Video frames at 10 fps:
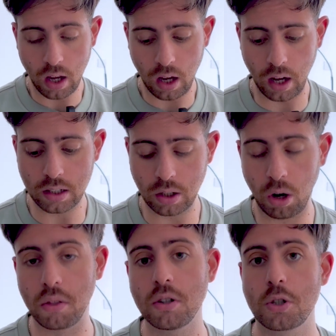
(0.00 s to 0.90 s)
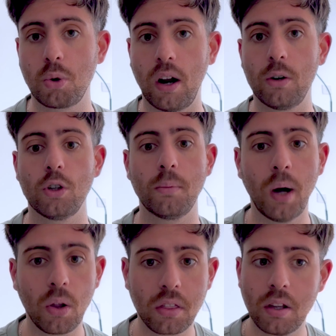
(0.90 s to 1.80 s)
and others dry out your
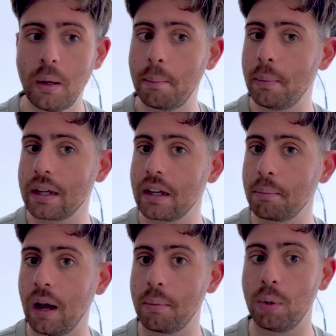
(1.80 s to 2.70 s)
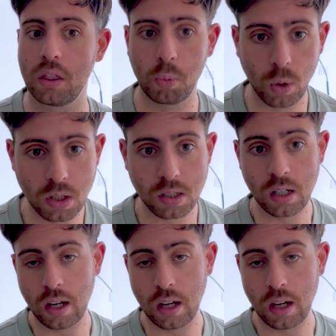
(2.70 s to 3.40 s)
mouth, making bad breath worse.